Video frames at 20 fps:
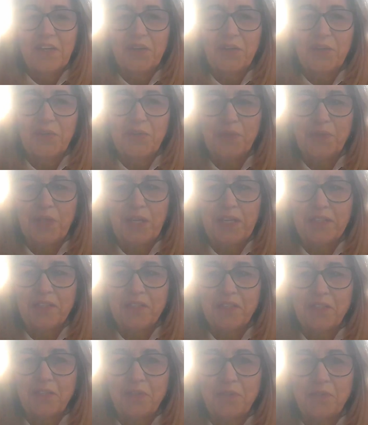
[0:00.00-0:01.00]
who
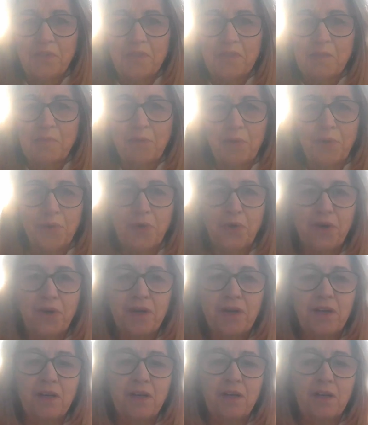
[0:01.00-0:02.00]
likes to
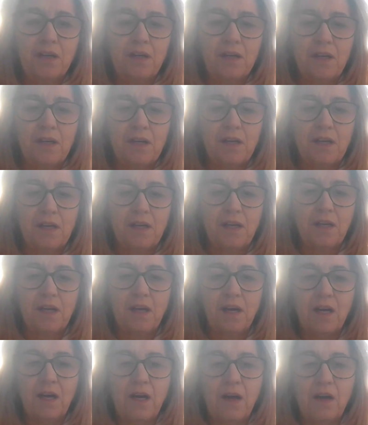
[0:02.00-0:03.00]
explore
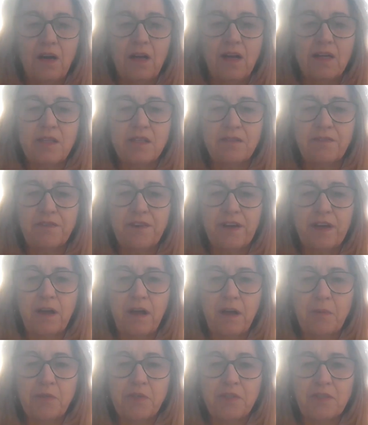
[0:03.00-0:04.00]
all kinds of fun
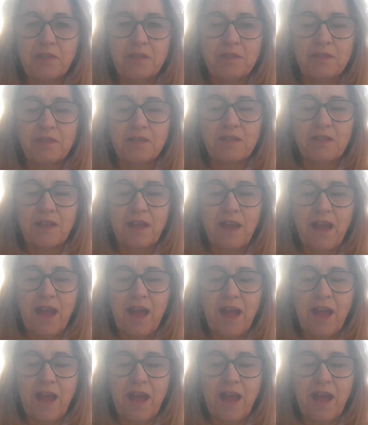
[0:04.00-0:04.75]
options.